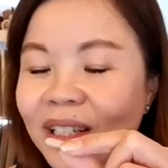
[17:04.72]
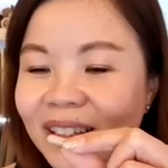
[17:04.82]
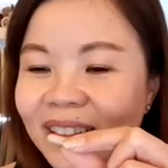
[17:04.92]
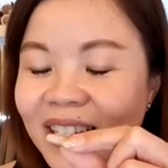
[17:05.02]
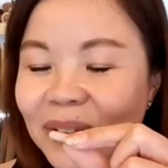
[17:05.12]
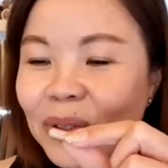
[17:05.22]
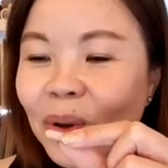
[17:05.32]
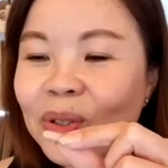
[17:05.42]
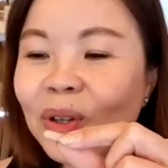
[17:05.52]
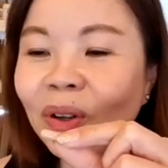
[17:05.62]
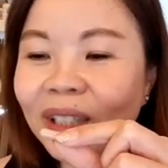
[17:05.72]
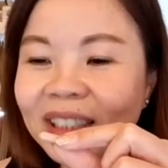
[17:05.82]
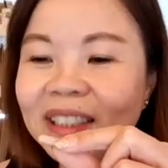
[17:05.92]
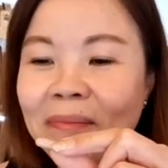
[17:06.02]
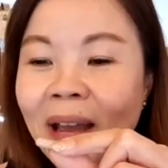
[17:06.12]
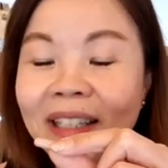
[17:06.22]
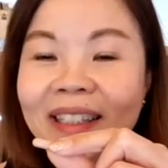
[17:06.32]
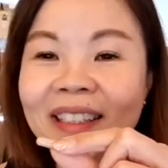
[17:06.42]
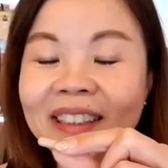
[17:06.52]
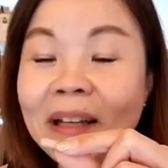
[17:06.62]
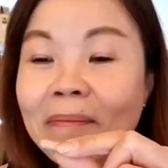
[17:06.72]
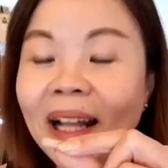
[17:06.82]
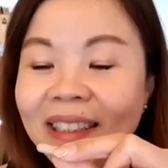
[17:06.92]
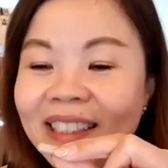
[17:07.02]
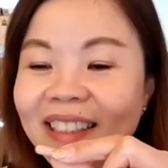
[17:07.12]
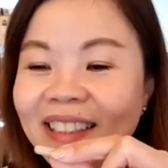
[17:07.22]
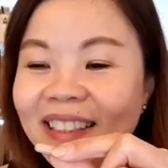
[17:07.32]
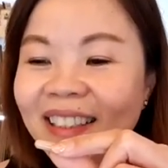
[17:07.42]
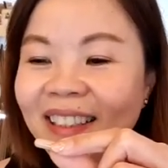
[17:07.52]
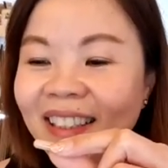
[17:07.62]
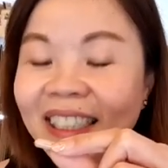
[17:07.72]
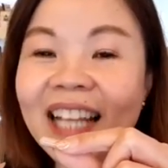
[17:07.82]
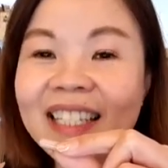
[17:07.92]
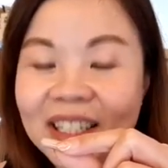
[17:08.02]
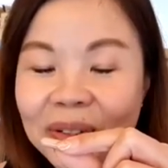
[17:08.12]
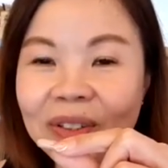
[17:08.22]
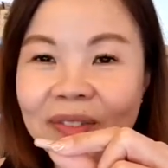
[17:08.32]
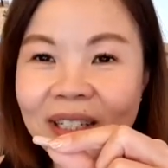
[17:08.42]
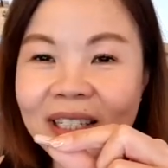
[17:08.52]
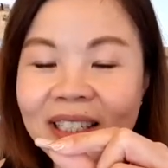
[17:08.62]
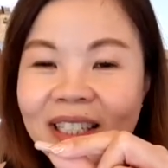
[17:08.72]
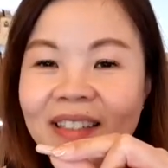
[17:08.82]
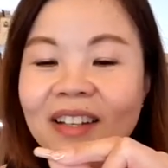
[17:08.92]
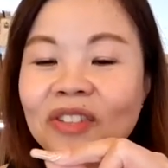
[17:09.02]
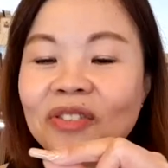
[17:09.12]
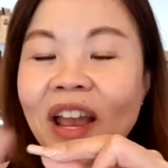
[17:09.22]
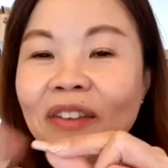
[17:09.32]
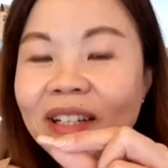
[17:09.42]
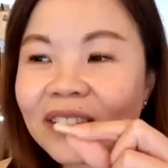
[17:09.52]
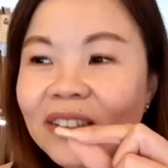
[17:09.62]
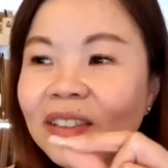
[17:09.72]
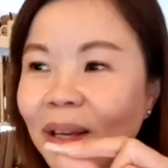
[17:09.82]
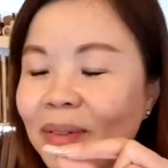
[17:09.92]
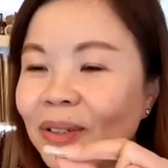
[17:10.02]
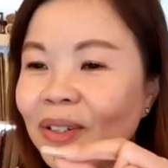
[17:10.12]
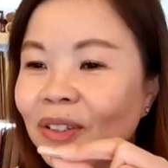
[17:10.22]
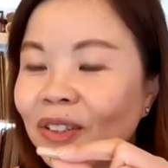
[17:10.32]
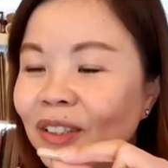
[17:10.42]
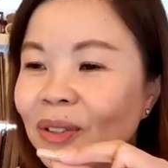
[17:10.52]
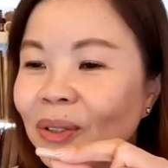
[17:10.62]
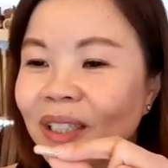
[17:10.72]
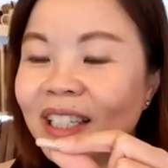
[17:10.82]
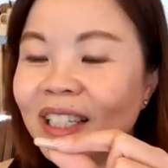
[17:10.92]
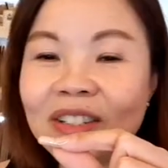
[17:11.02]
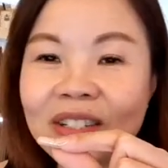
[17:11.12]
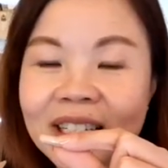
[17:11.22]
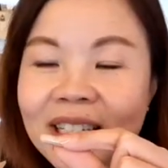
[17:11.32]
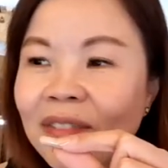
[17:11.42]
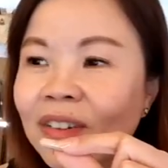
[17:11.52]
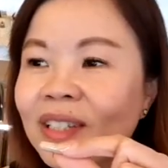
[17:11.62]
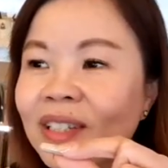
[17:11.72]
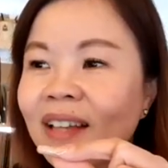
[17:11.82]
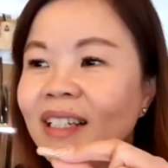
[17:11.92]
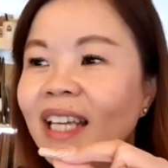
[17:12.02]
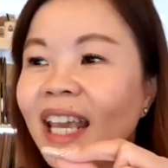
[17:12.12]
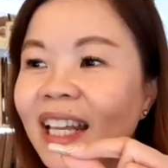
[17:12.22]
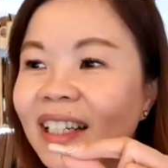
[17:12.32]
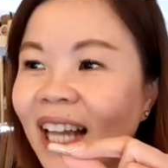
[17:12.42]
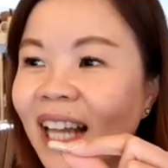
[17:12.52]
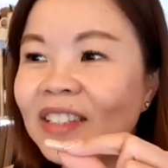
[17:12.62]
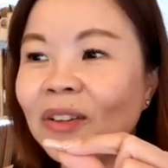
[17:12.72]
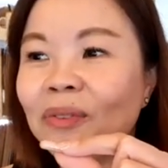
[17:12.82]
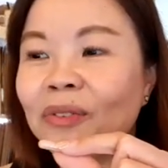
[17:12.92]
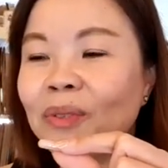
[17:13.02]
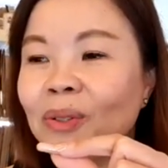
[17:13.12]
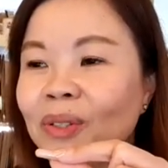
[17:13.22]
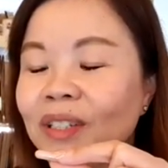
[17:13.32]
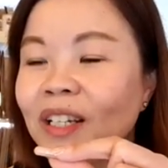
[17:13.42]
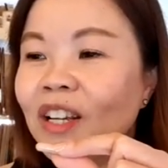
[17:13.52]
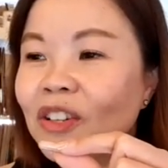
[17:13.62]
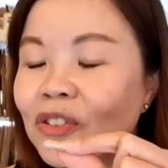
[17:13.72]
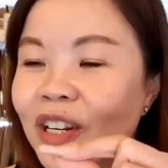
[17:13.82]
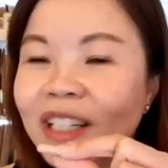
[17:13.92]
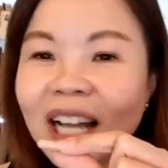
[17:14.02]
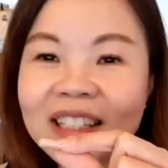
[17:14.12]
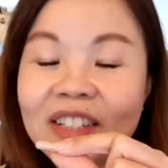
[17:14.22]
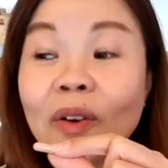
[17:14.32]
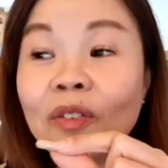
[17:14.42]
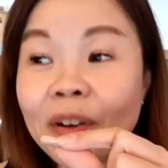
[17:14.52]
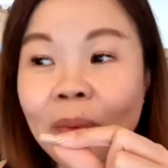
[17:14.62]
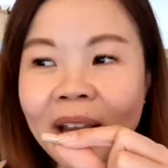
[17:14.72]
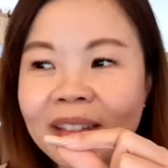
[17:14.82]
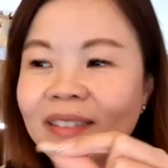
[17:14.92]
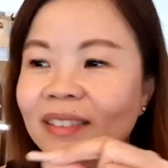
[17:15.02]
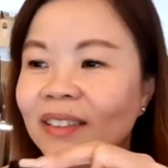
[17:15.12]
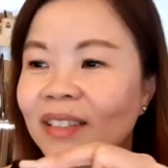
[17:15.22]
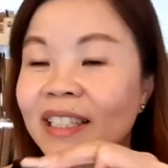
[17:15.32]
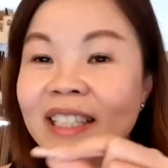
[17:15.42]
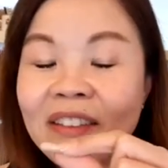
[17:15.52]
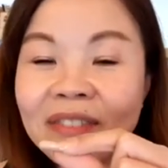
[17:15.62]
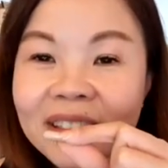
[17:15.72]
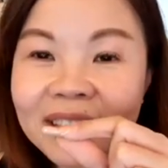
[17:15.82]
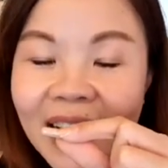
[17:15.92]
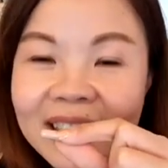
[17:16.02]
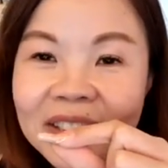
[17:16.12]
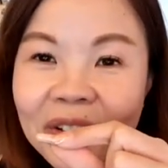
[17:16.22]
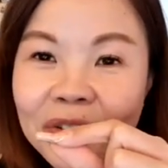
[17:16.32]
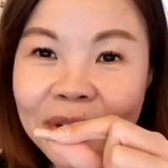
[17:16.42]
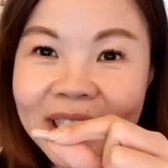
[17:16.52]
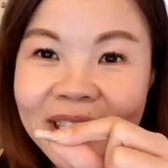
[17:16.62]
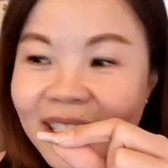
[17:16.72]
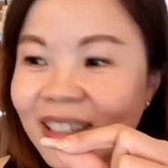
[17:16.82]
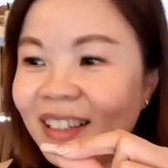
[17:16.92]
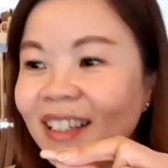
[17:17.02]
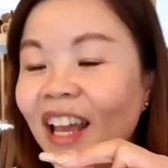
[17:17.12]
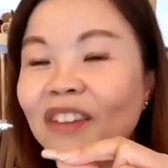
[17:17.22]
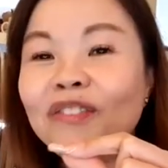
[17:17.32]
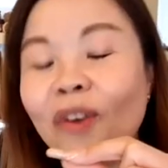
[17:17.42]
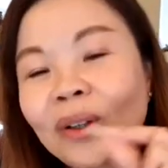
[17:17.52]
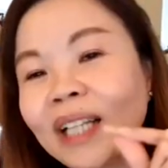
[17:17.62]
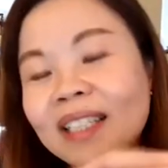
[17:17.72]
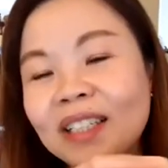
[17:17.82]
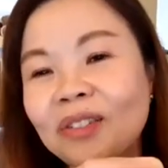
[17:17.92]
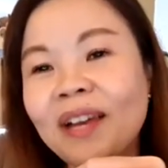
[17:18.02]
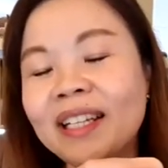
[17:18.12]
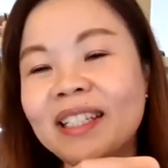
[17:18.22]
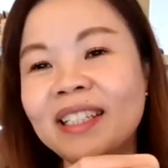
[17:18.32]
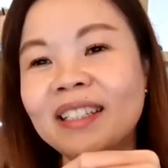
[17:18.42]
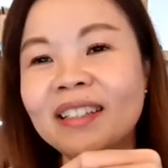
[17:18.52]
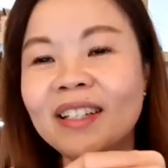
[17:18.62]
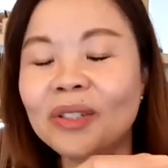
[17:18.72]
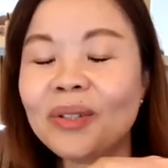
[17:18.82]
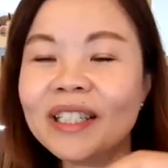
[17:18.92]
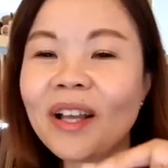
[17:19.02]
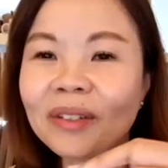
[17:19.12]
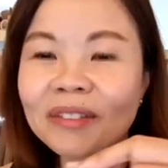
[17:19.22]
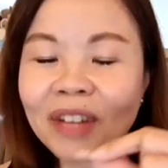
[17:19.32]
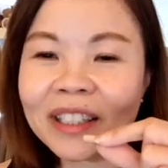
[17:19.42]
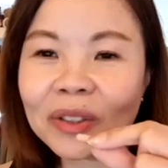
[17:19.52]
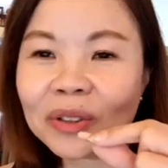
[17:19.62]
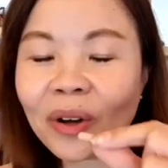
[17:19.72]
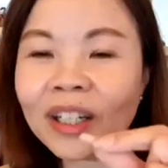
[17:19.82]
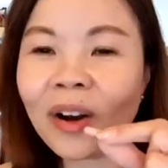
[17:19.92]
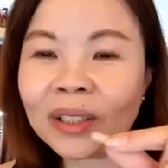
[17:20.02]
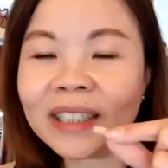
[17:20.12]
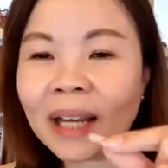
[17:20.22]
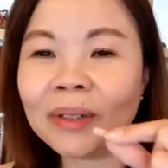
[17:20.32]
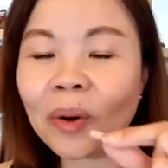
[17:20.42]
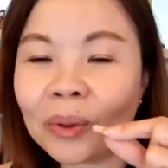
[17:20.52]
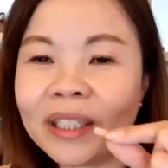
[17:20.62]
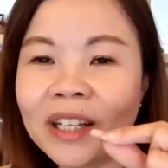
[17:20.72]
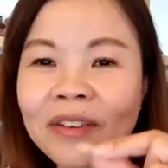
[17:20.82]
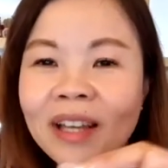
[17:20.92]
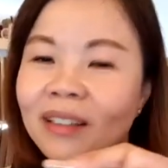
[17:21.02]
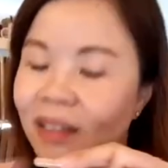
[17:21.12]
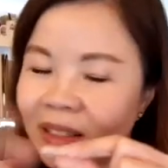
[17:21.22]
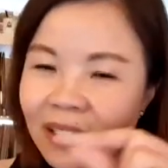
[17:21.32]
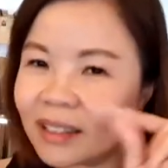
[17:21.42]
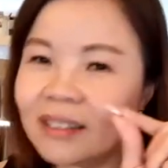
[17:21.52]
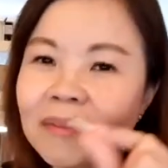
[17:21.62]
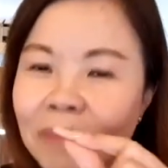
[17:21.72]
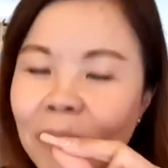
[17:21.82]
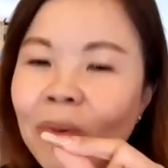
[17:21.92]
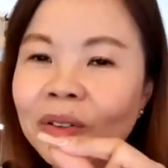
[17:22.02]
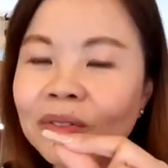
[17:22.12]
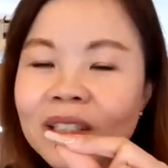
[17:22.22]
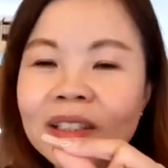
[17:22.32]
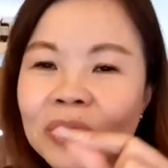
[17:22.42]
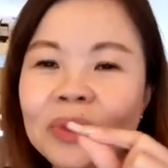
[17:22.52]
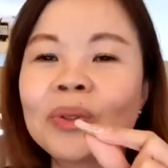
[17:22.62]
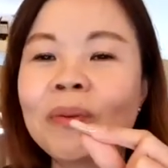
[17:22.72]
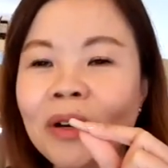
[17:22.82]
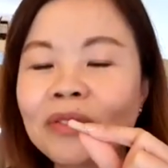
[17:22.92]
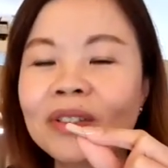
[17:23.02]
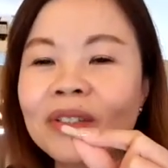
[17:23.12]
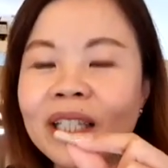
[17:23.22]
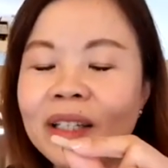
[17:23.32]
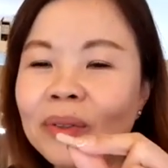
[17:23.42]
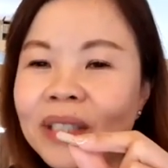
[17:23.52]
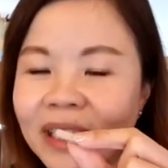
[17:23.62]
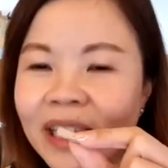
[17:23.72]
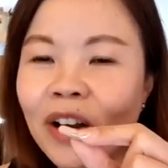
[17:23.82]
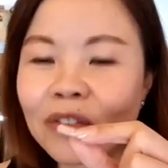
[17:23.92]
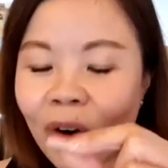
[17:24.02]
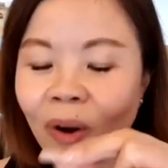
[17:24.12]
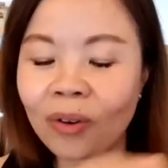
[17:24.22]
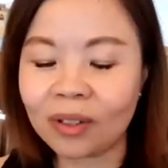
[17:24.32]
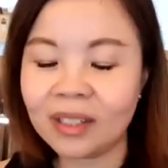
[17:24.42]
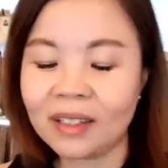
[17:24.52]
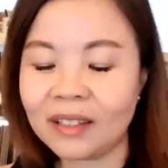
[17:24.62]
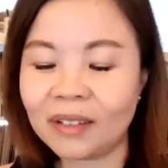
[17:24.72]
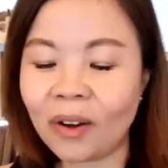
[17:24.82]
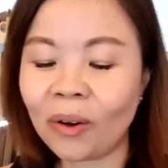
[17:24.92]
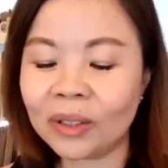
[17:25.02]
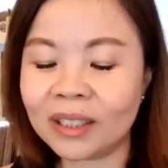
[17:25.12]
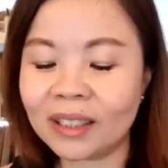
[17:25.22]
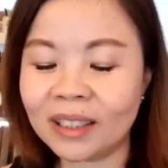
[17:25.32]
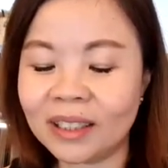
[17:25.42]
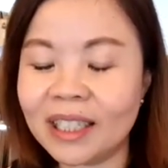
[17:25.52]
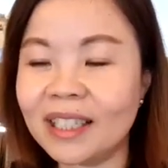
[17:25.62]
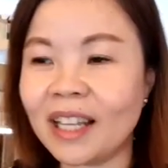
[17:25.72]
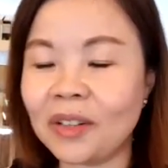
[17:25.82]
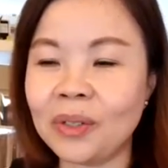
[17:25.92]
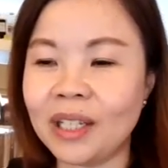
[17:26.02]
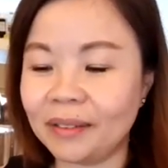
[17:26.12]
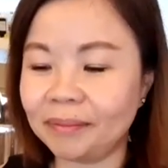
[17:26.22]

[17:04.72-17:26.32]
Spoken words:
this was also conducted by a third party in Kansas University. So every single capsule is equivalent to the ECGC levels. 8 glasses of grape juice, 3 glasses of red wine, 7 glasses of green tea, and 4 glasses of iced tea. So instead of running to the toilet all the time, the whole day, right, just pop one of this into your mouth. Okay, you take care of all the needs that you need.